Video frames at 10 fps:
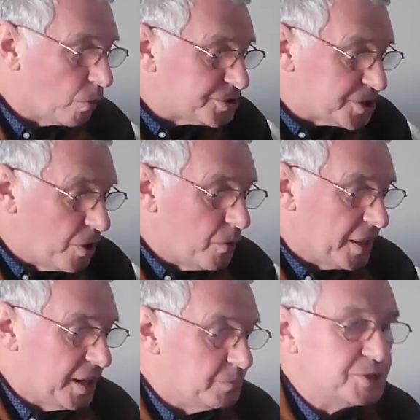
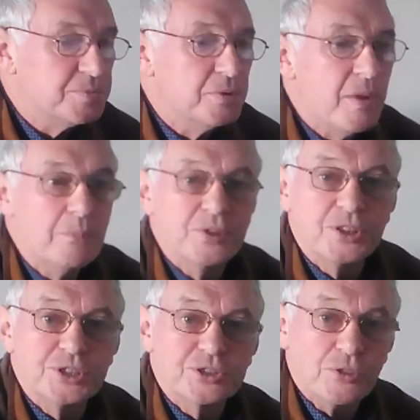Also, it must be
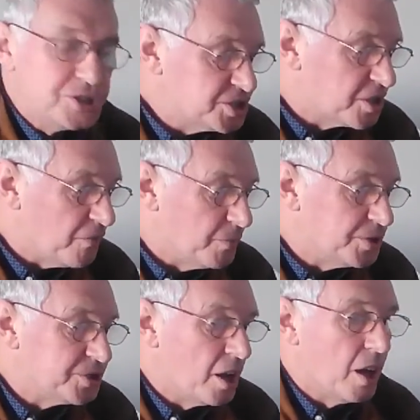remembered that the Scottish
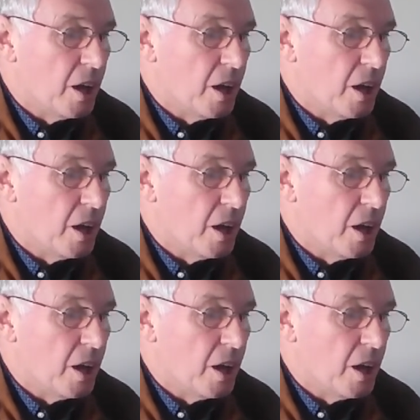Government,